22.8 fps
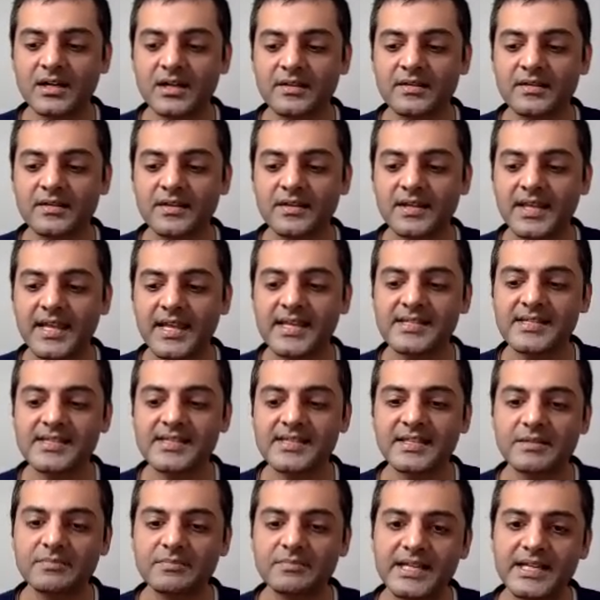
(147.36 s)
the case
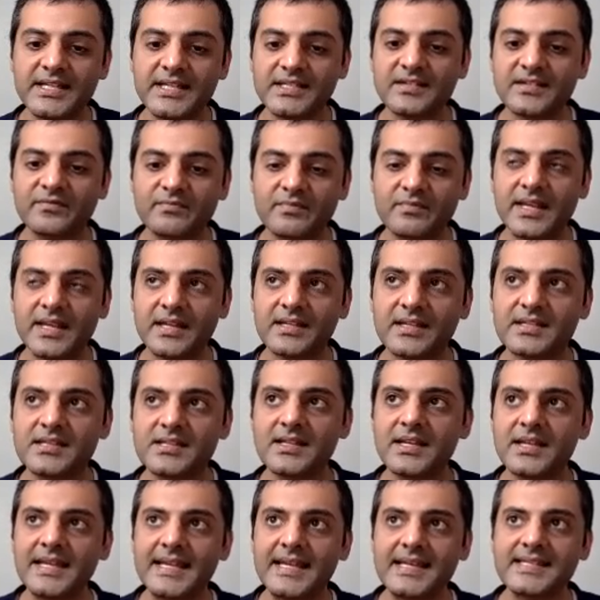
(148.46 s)
that the plaintiff makes
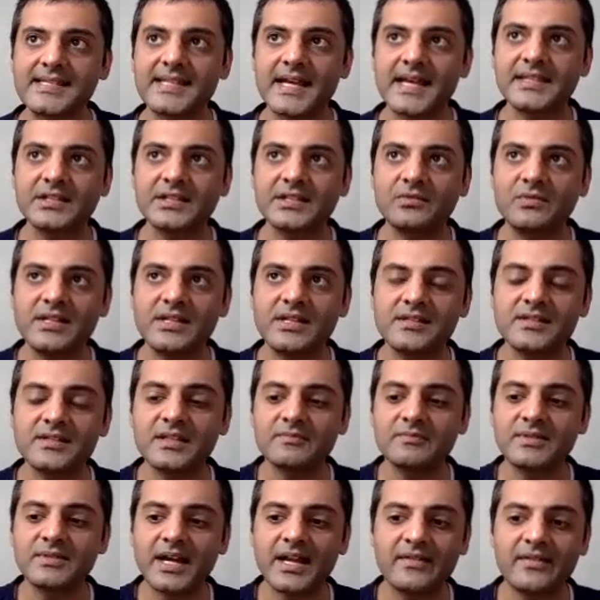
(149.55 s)
is that the reason the
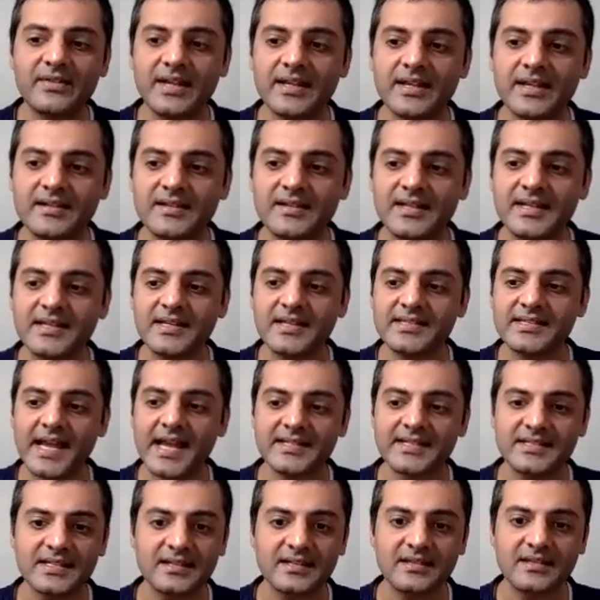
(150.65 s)
private entity is
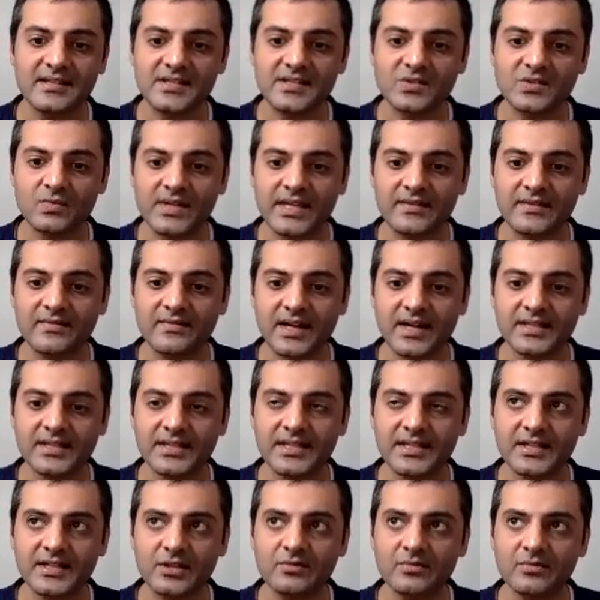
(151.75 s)
acting in this way and
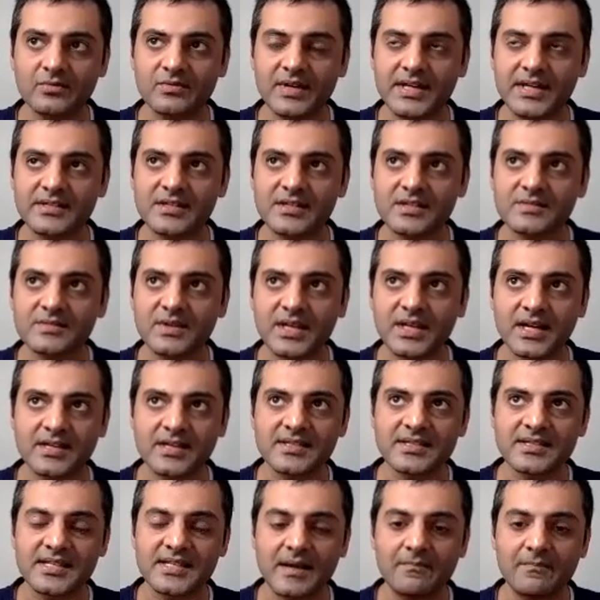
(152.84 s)
violating human rights is
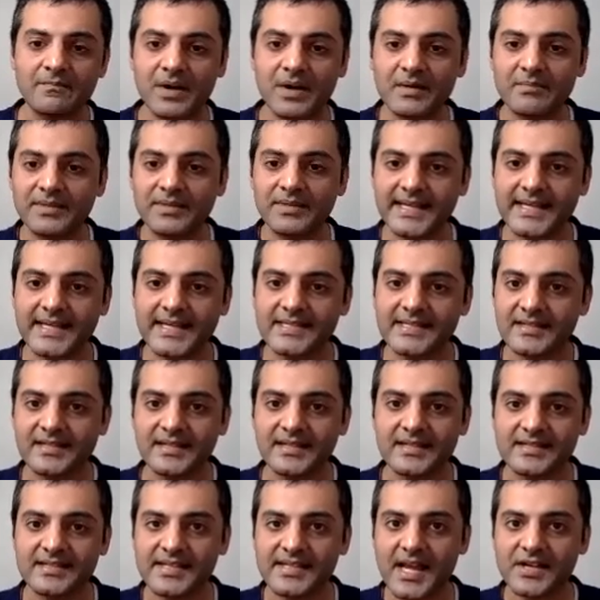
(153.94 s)
because some public
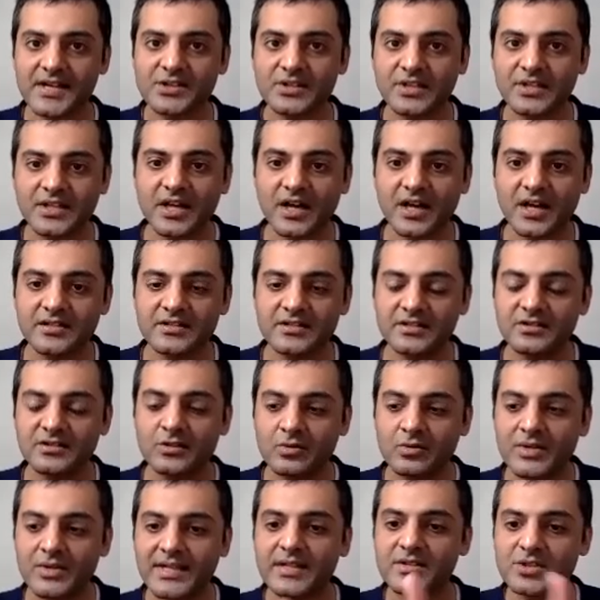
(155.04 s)
entity is actually not
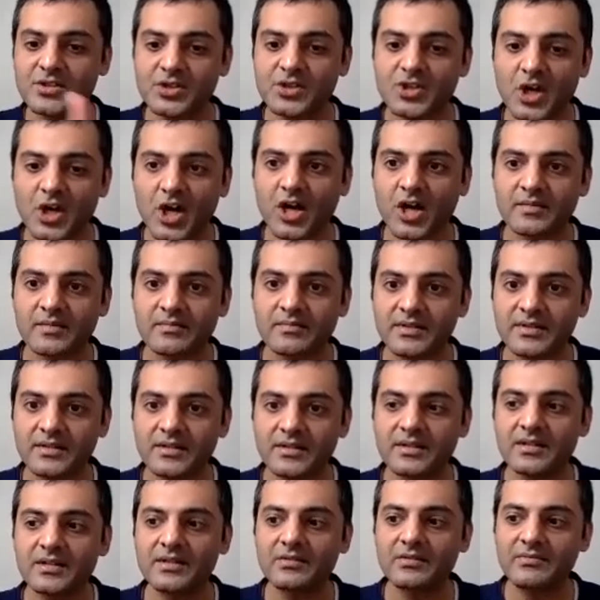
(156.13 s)
doing its job
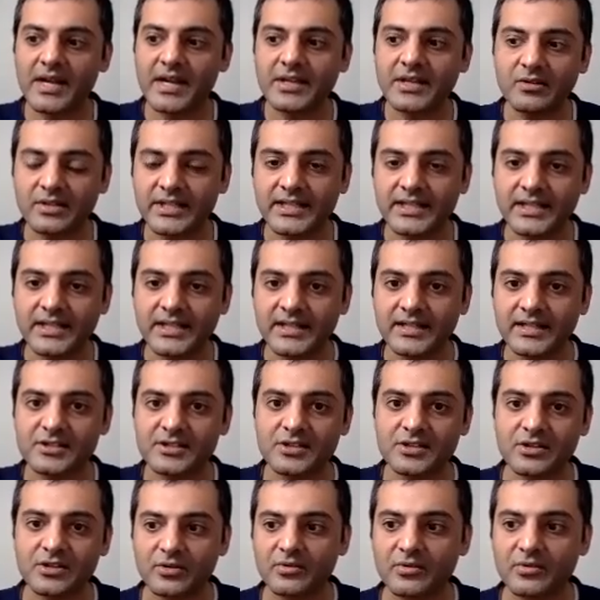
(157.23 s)
regulating it.
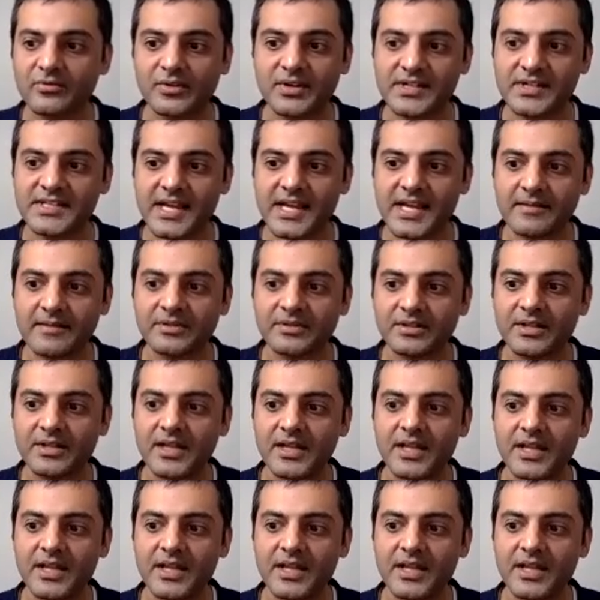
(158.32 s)
So, for example,